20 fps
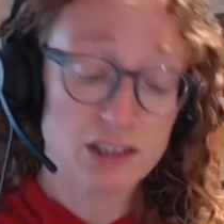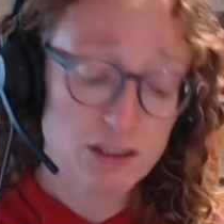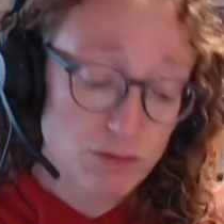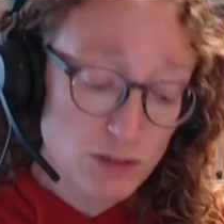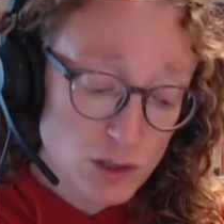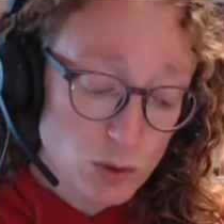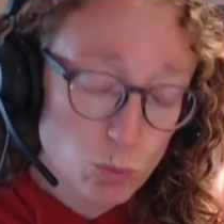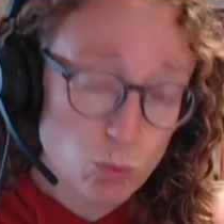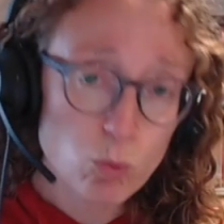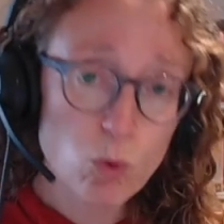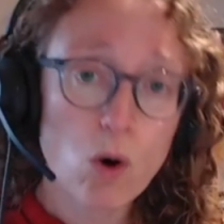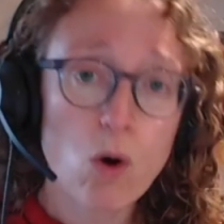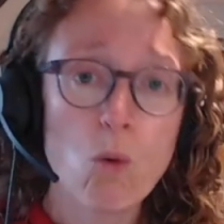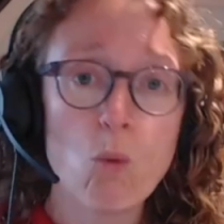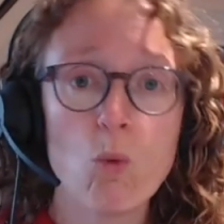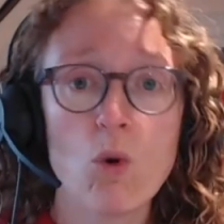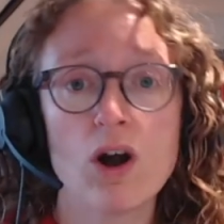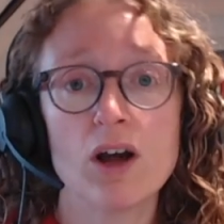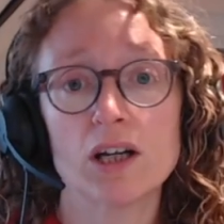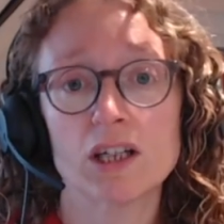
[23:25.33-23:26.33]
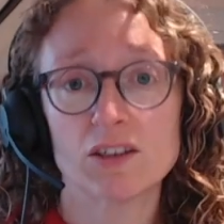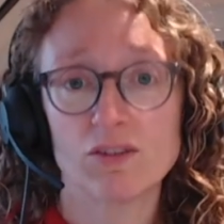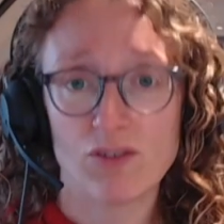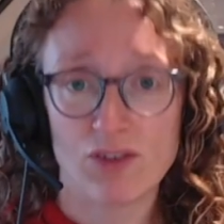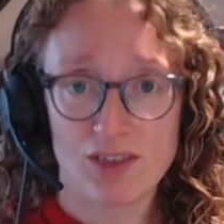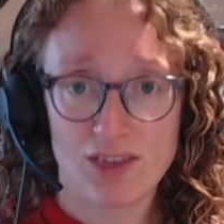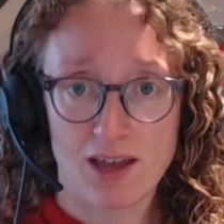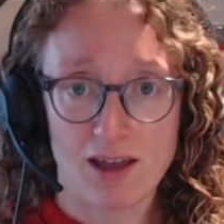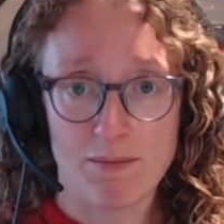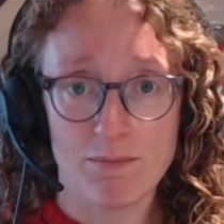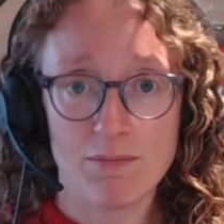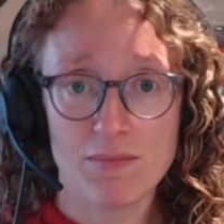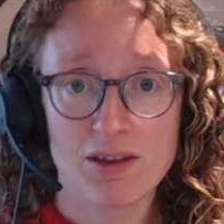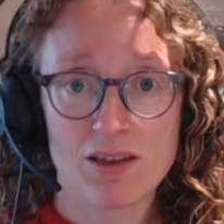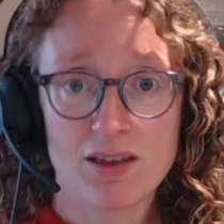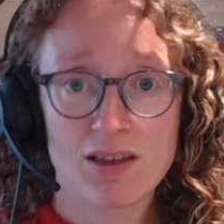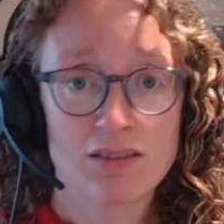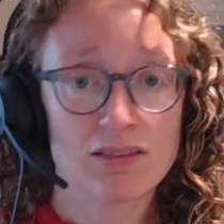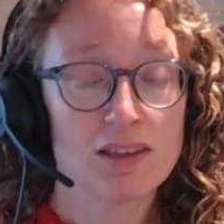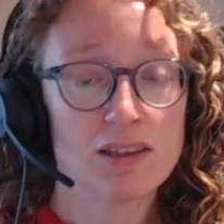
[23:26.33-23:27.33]
If it's what works works for them,
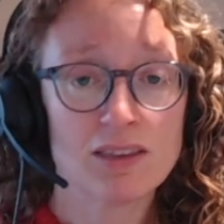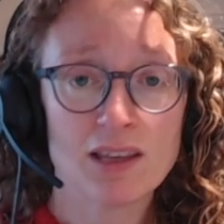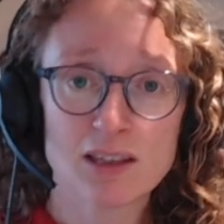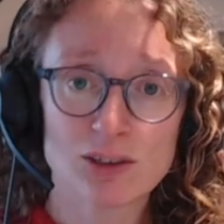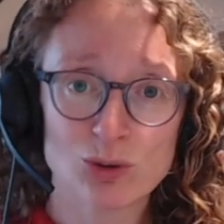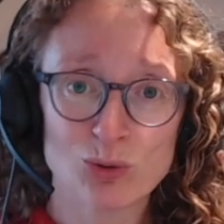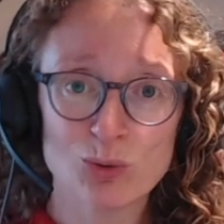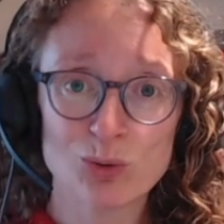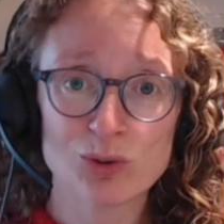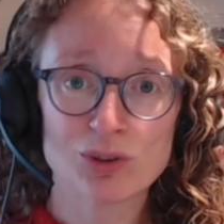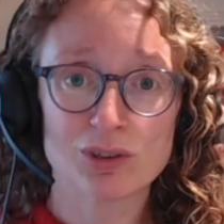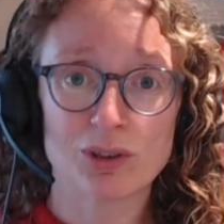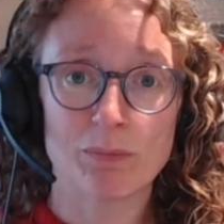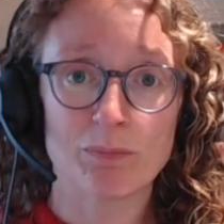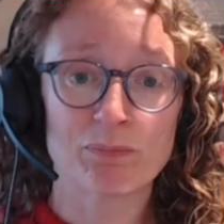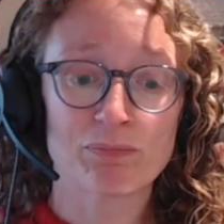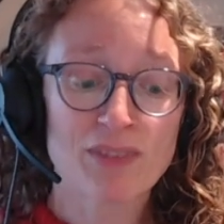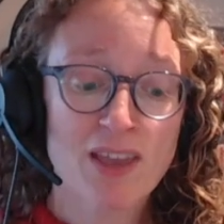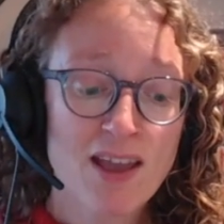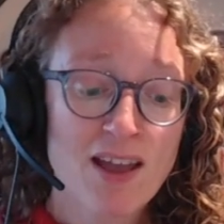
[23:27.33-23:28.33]
then that's awesome.